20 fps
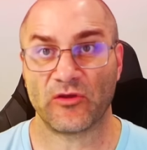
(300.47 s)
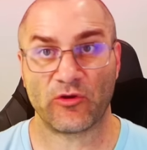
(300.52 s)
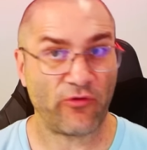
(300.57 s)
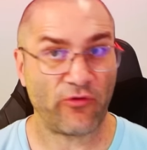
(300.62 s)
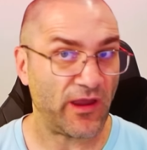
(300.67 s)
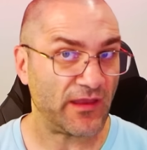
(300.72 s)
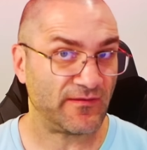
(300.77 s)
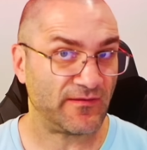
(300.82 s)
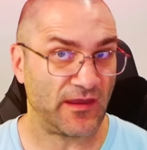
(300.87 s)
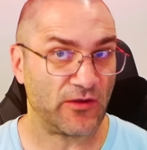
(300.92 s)
So
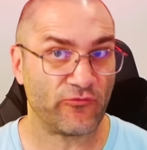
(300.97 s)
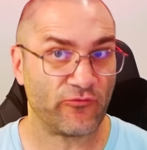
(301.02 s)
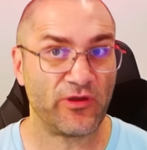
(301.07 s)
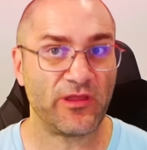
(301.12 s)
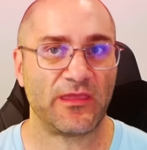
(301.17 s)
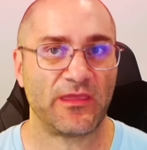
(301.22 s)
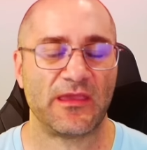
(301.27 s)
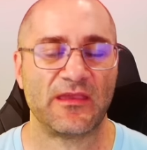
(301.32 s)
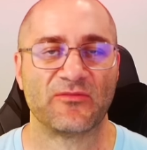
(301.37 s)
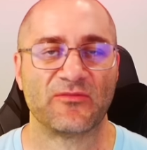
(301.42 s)
creatine
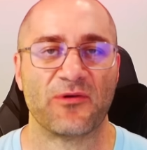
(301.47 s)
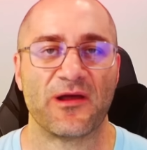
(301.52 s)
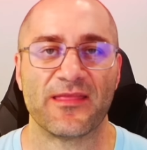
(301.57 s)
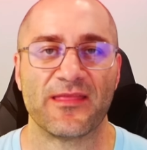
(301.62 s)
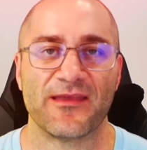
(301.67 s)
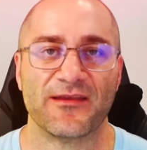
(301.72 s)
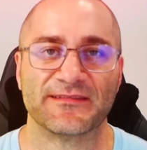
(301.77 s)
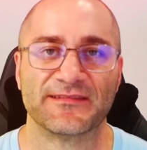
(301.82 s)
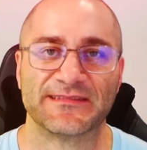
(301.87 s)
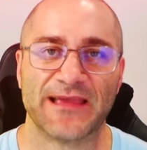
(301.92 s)
really is one
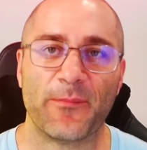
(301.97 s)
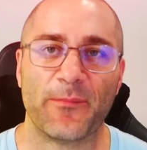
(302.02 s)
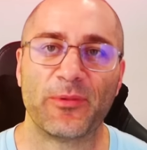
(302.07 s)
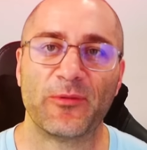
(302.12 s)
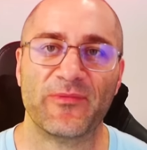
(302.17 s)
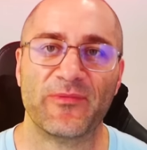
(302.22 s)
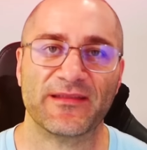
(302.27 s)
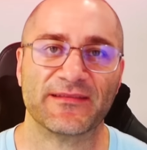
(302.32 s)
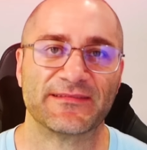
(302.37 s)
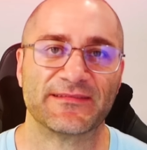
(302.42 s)
of those
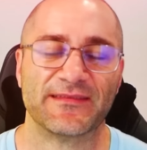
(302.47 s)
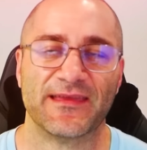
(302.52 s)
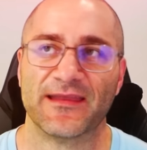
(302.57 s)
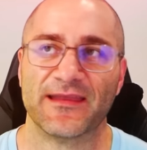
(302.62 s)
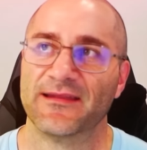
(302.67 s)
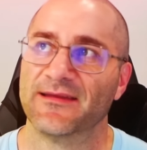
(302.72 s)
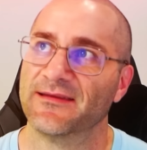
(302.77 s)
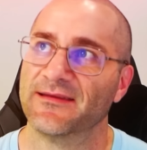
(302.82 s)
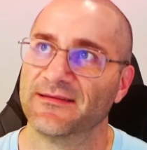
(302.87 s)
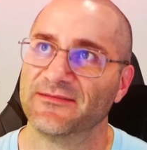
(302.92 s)
supplements
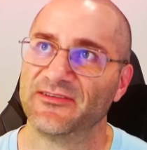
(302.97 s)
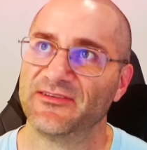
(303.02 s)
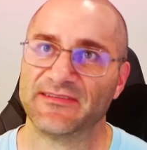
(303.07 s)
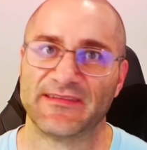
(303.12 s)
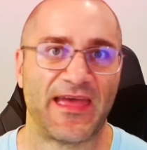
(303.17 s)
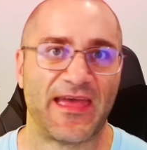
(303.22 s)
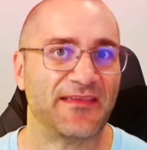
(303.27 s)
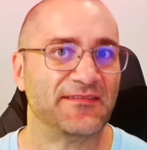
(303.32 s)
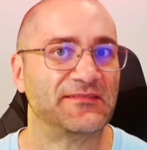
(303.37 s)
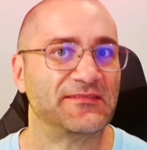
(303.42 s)
that
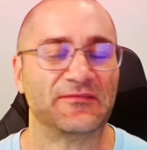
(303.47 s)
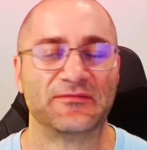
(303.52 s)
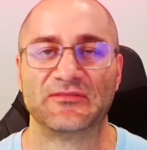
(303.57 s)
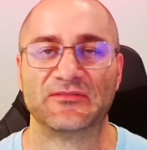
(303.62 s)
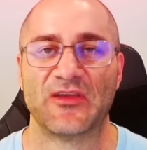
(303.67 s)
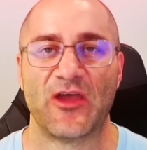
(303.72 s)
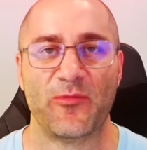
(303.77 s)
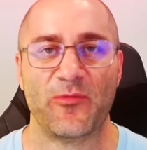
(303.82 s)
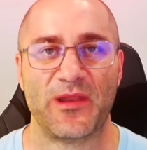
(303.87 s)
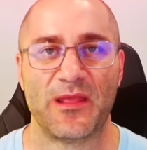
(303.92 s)
just has
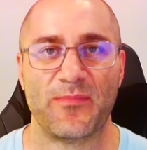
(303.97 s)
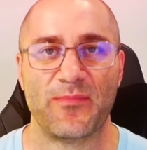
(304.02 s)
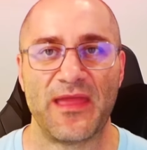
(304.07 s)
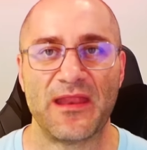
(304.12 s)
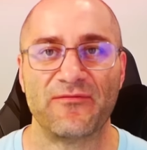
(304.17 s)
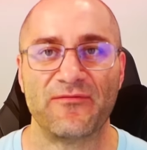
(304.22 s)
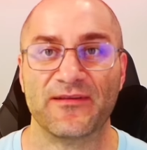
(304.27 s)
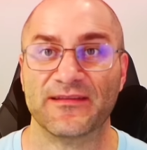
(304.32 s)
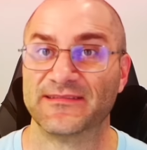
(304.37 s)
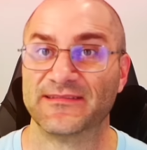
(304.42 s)
so many
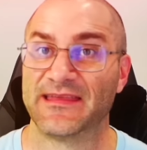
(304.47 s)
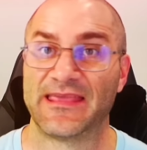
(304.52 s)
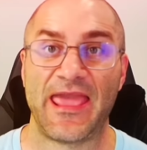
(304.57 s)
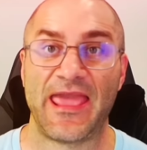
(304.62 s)
benefits.